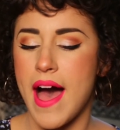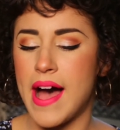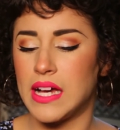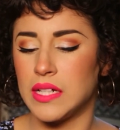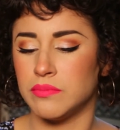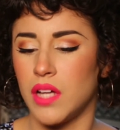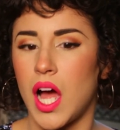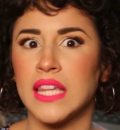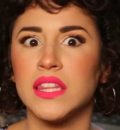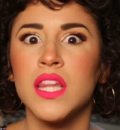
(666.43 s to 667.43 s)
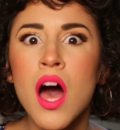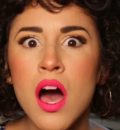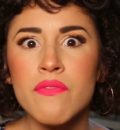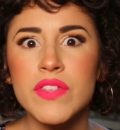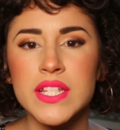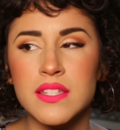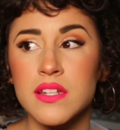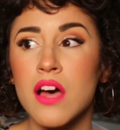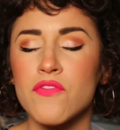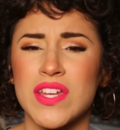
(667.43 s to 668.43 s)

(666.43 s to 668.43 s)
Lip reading: I love this stuff,